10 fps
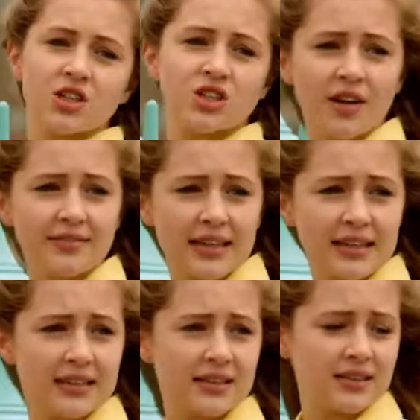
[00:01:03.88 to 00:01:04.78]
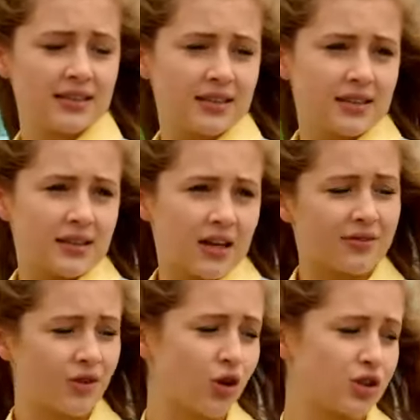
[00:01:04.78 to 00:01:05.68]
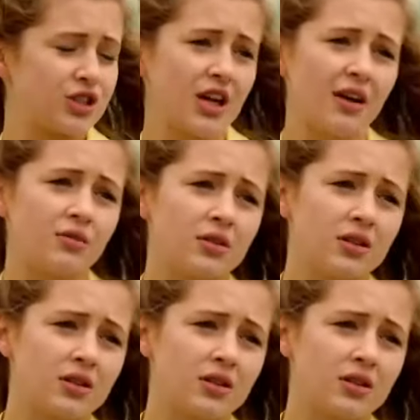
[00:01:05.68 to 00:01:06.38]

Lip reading: Sorry. Of course you don't.